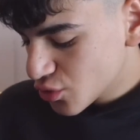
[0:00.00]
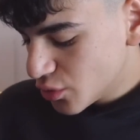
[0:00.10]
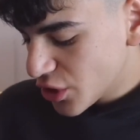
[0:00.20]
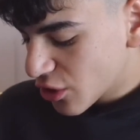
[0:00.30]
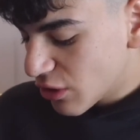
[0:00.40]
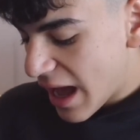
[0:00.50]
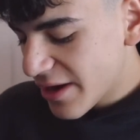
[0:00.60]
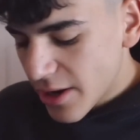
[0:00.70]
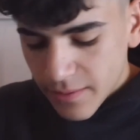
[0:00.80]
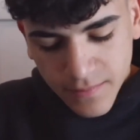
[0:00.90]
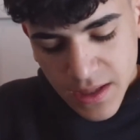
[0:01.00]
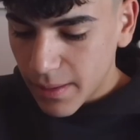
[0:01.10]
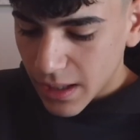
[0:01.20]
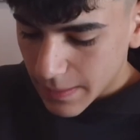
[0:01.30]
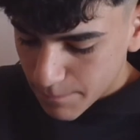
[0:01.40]
true? You're a liar. I'm
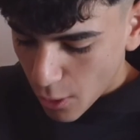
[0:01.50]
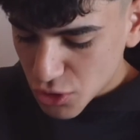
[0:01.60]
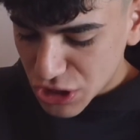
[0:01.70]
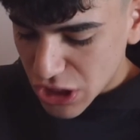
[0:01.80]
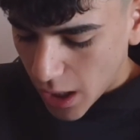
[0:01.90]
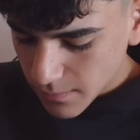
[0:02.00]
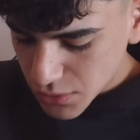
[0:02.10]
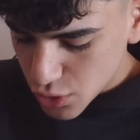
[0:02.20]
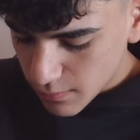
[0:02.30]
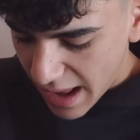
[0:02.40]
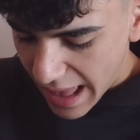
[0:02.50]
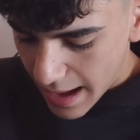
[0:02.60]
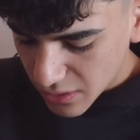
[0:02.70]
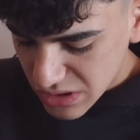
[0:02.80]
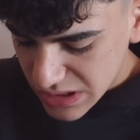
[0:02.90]
gonna be like, bro, just come to my
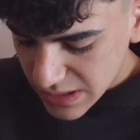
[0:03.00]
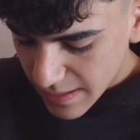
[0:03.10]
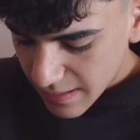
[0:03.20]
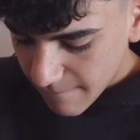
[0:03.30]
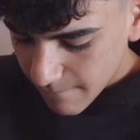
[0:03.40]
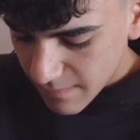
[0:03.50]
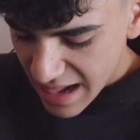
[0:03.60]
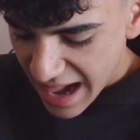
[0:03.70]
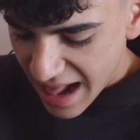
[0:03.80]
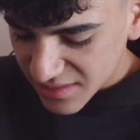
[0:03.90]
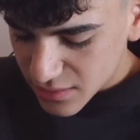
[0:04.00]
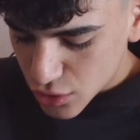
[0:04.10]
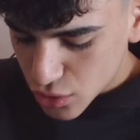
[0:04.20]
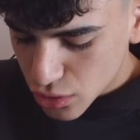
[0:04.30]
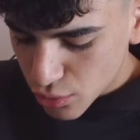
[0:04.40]
house at
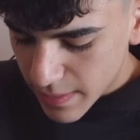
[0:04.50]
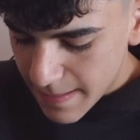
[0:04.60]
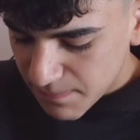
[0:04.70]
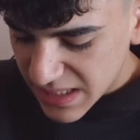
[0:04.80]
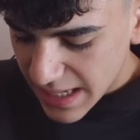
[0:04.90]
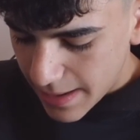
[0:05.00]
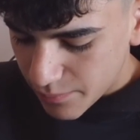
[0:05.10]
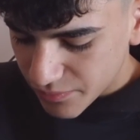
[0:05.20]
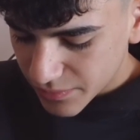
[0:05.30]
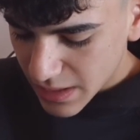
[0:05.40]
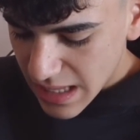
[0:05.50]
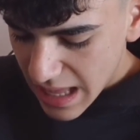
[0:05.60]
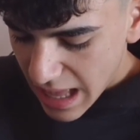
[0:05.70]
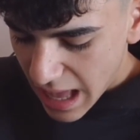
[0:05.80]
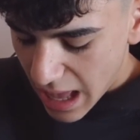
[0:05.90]
3 p.m.
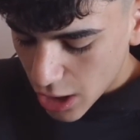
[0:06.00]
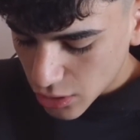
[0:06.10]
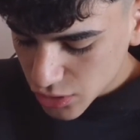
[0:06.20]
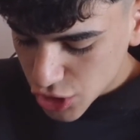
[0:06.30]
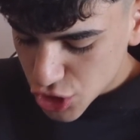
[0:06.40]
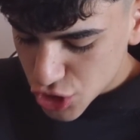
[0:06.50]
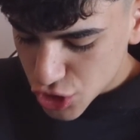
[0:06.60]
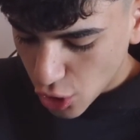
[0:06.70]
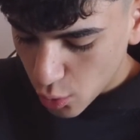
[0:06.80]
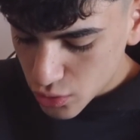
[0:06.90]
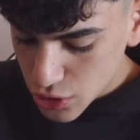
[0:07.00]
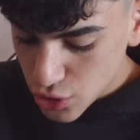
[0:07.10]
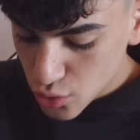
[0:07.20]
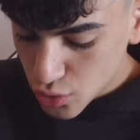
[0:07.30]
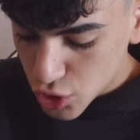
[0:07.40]
I'll show
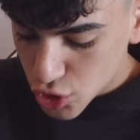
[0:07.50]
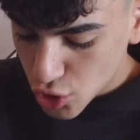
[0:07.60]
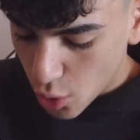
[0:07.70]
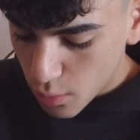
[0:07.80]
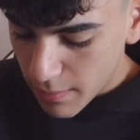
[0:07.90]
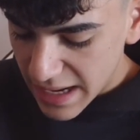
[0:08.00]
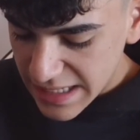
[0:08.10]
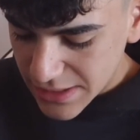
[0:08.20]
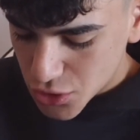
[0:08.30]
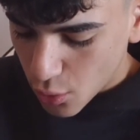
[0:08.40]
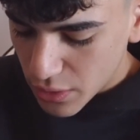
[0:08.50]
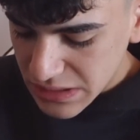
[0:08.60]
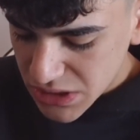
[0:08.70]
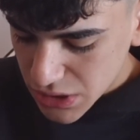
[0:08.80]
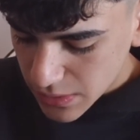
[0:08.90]
you so many
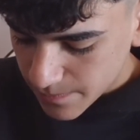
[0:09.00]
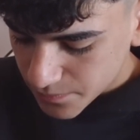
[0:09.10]
toys